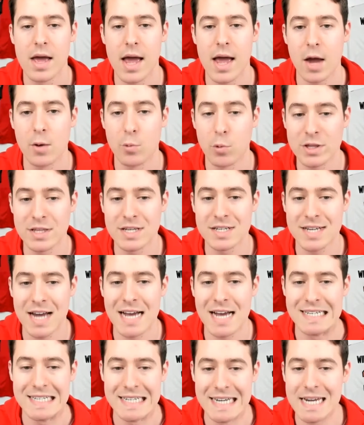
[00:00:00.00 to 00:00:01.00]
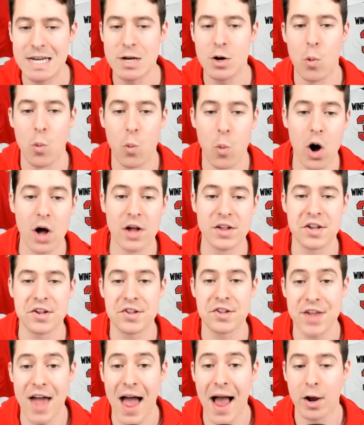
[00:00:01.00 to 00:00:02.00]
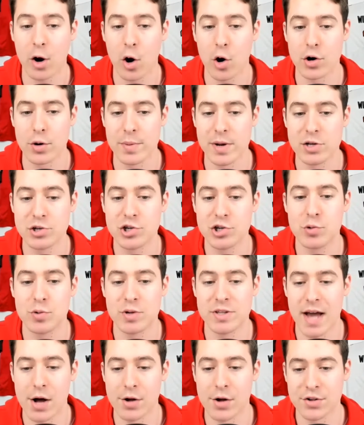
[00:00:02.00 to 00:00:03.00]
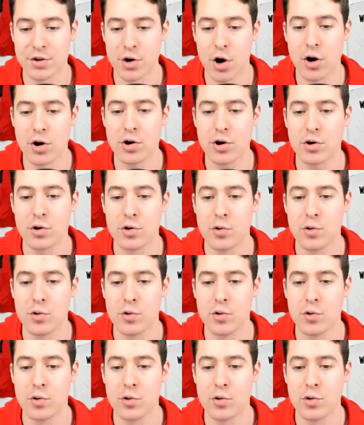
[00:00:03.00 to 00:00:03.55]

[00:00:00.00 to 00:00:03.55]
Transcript: And what this guy did was stack Gardner Minshew with Dallas Goedert,